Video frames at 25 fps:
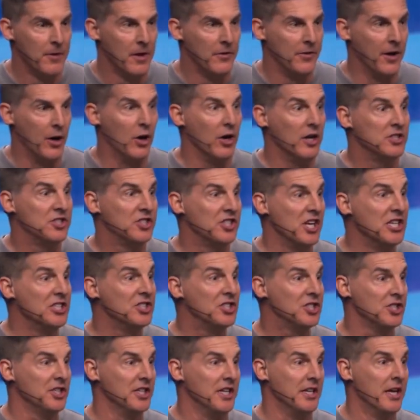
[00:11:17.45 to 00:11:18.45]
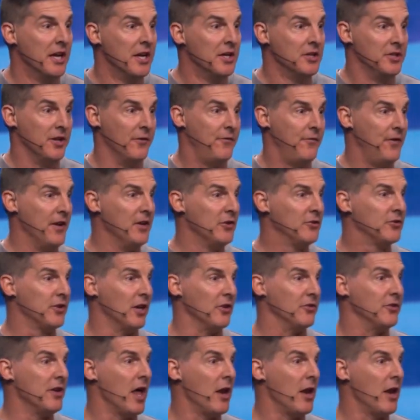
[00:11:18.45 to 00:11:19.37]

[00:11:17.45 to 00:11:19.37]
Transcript: They're essentially defenseless.